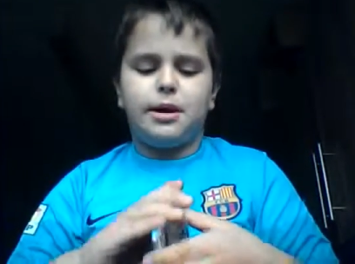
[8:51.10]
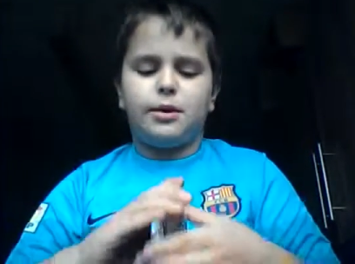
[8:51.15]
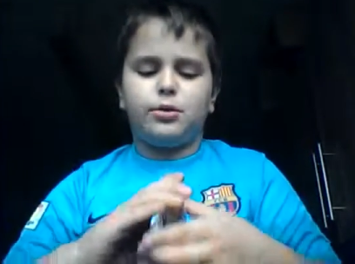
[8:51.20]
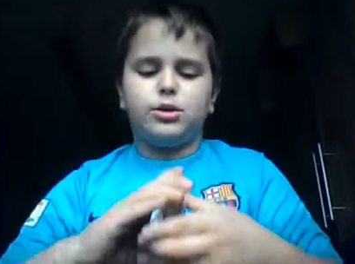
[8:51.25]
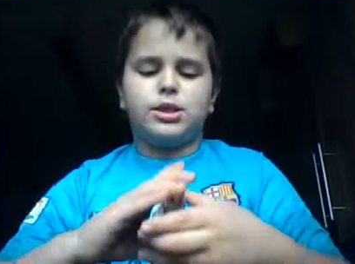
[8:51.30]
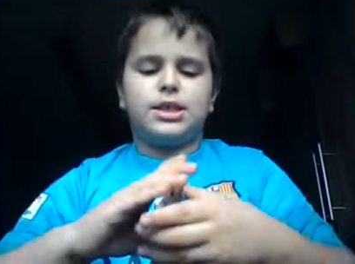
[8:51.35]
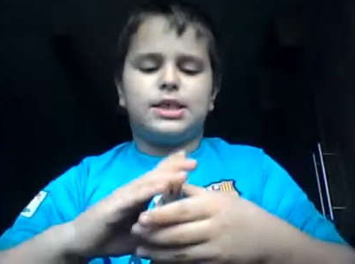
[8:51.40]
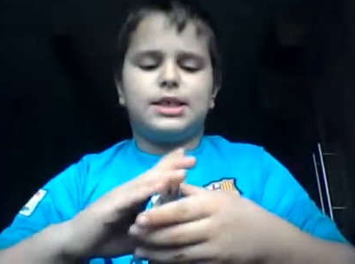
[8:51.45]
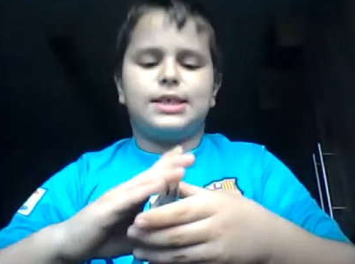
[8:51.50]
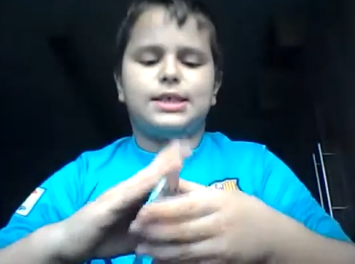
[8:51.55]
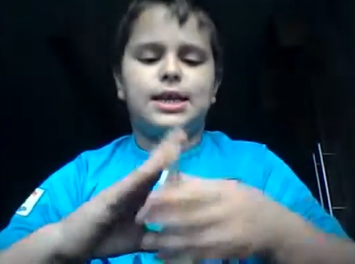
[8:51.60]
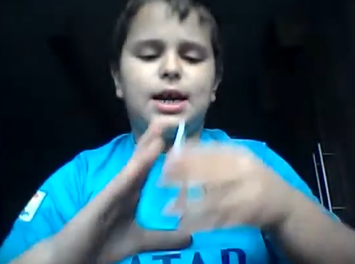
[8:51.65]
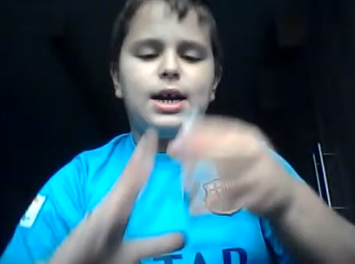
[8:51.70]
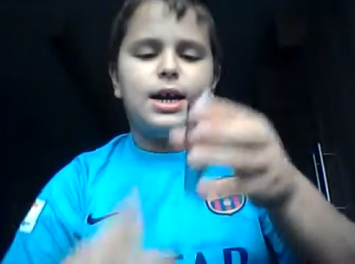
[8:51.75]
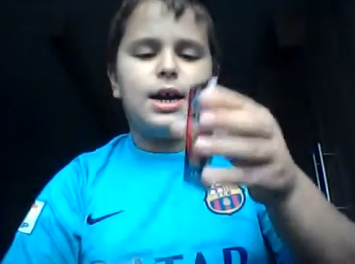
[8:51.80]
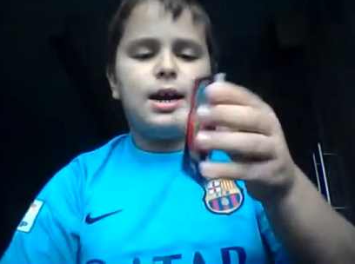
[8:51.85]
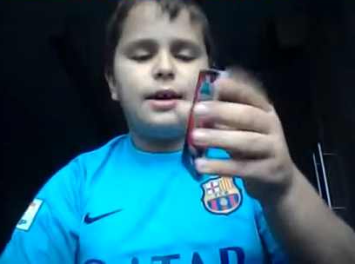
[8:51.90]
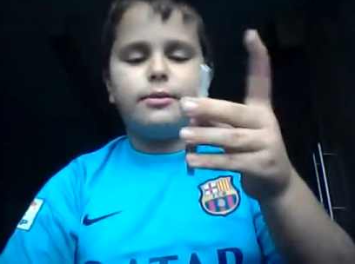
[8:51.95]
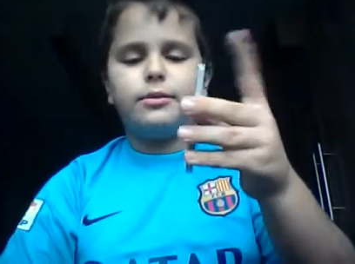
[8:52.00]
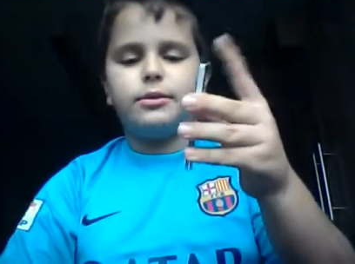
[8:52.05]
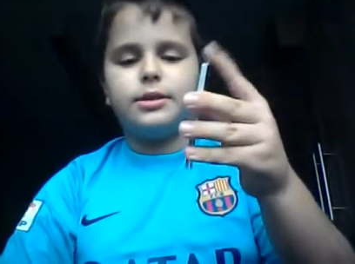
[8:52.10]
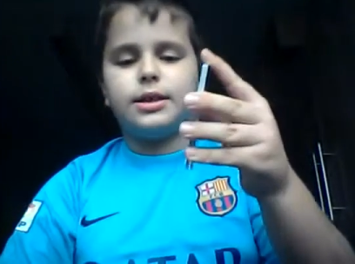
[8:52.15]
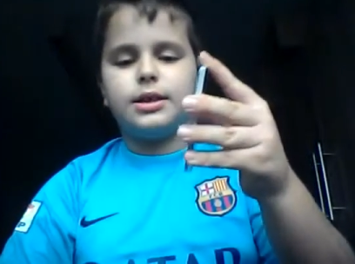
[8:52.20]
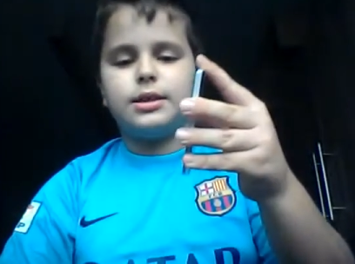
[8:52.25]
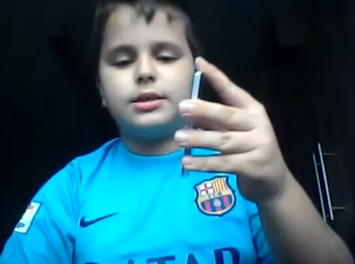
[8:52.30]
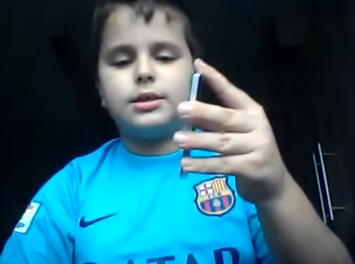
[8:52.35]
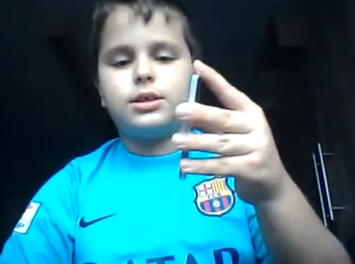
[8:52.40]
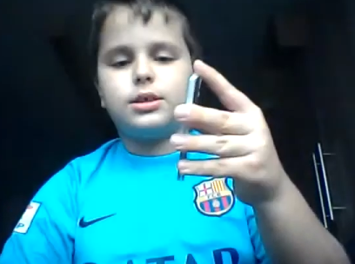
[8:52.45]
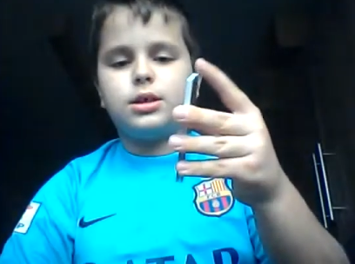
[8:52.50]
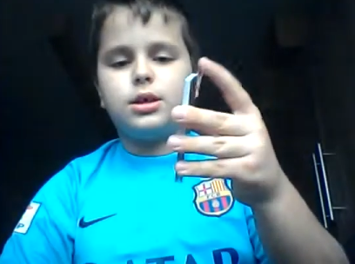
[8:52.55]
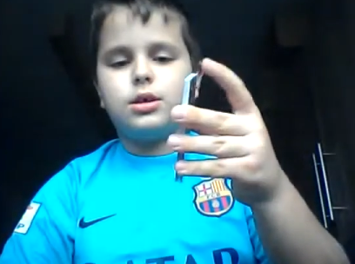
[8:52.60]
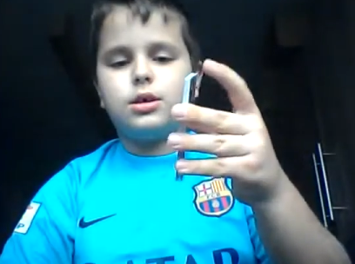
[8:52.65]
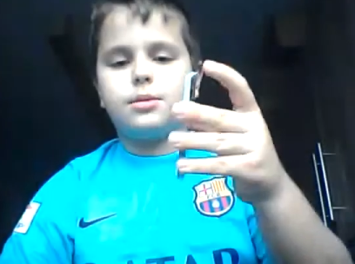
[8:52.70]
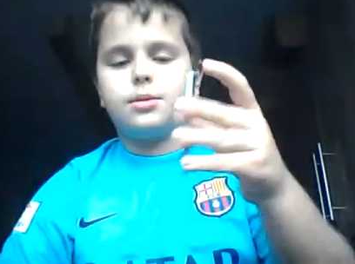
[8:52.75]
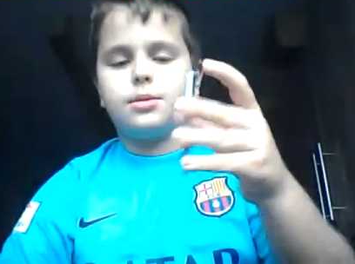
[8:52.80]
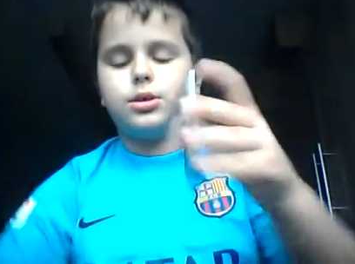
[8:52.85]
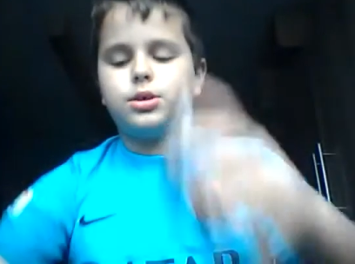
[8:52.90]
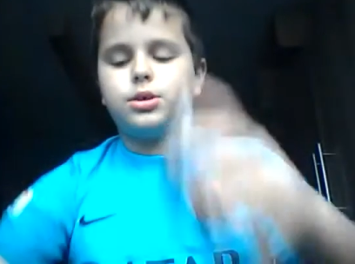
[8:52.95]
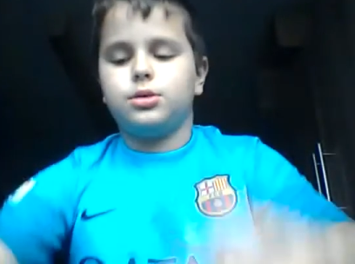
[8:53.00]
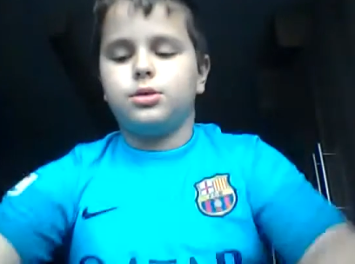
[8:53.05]
I'm wasting the time. That's how
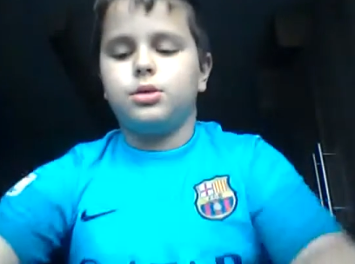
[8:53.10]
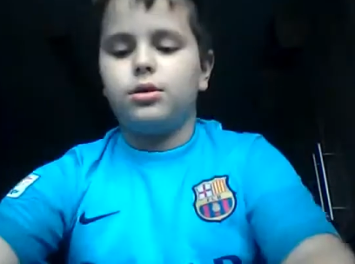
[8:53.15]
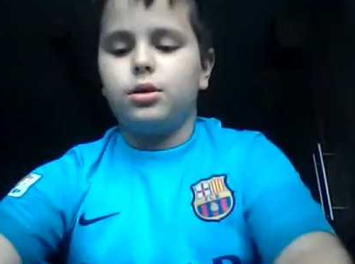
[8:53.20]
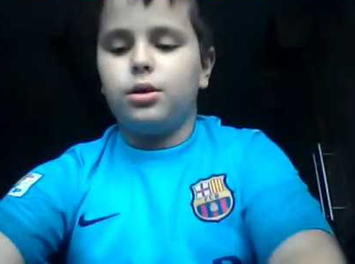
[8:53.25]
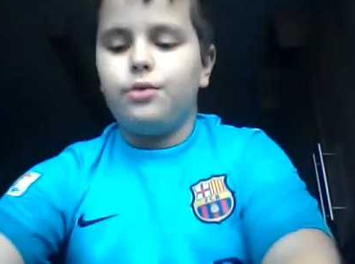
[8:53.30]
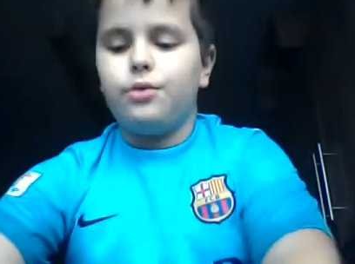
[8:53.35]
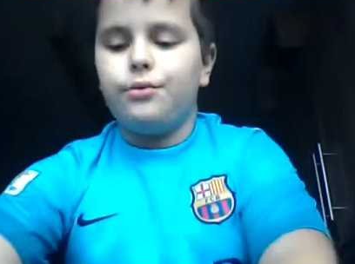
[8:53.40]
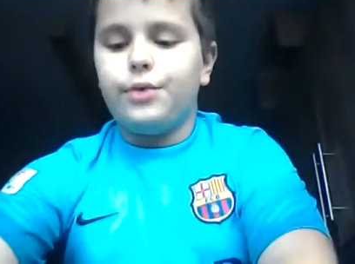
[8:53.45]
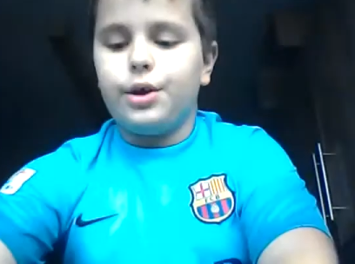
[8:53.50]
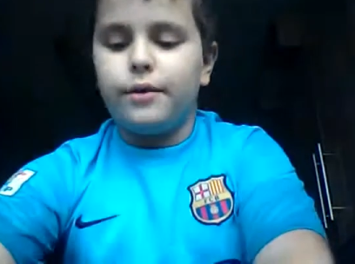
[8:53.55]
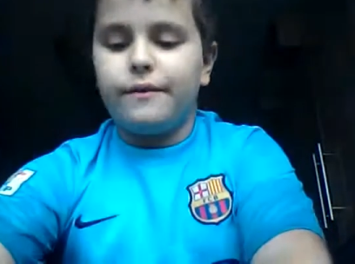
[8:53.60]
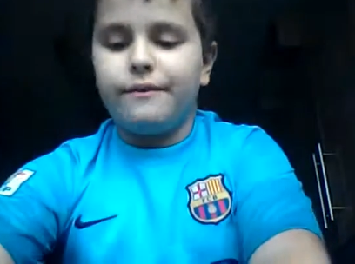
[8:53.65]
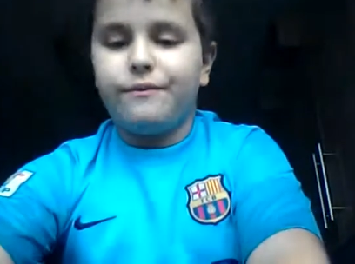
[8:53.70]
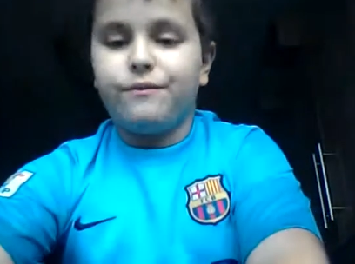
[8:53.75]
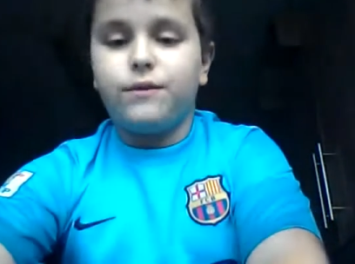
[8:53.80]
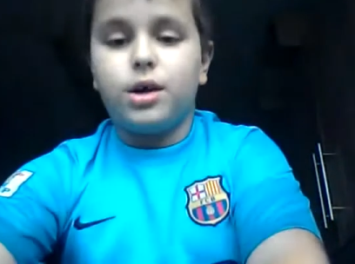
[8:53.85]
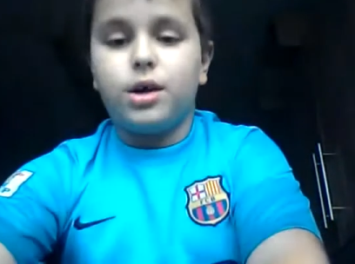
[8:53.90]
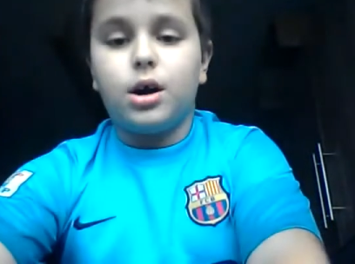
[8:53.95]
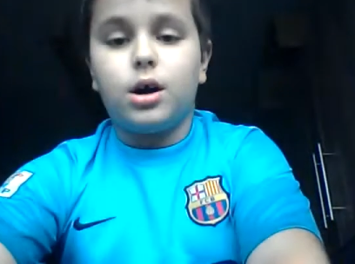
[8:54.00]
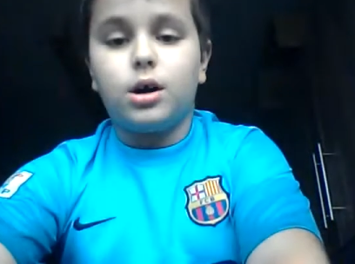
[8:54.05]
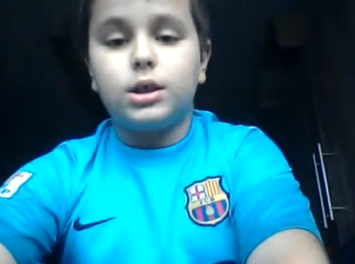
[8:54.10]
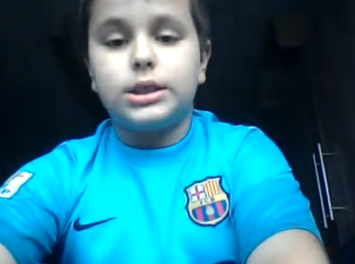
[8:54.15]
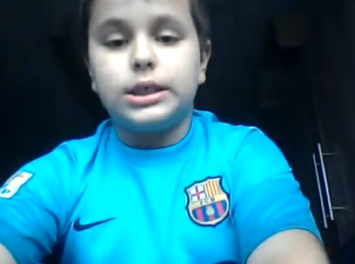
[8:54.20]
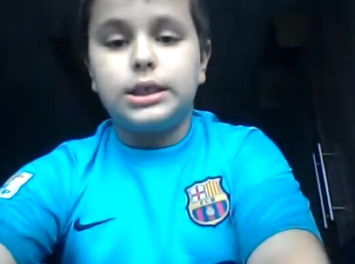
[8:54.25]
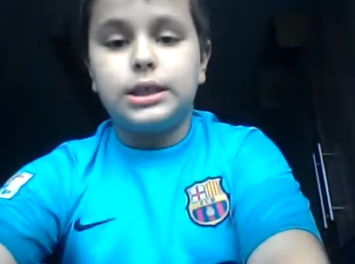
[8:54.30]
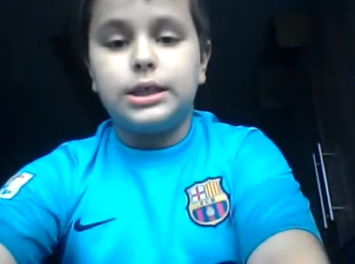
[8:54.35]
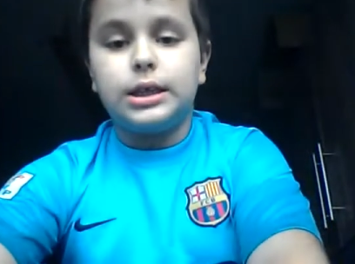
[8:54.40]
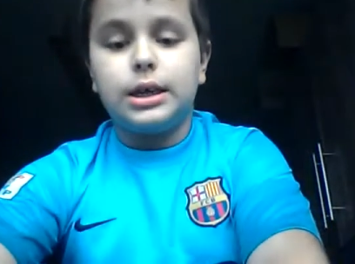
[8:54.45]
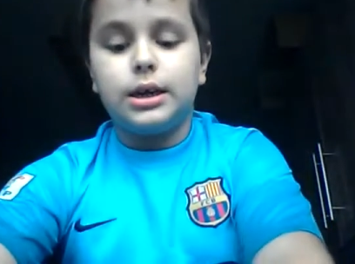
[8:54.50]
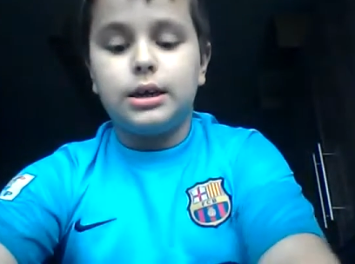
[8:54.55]
much we go far this.